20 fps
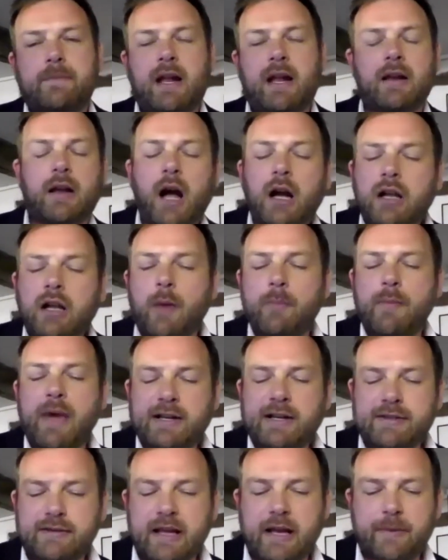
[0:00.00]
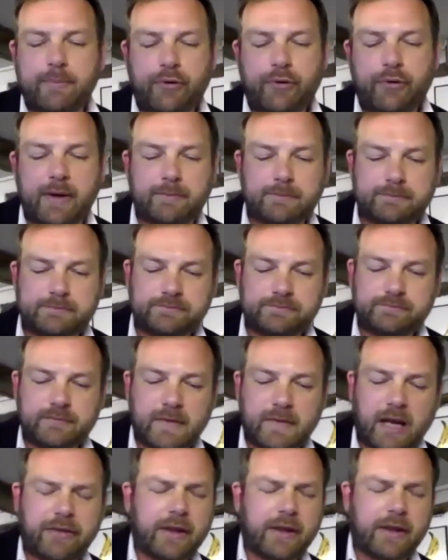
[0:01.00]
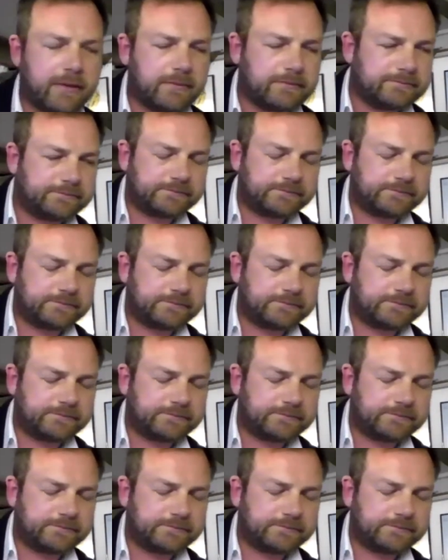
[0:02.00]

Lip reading: I'll come back to that point, I think.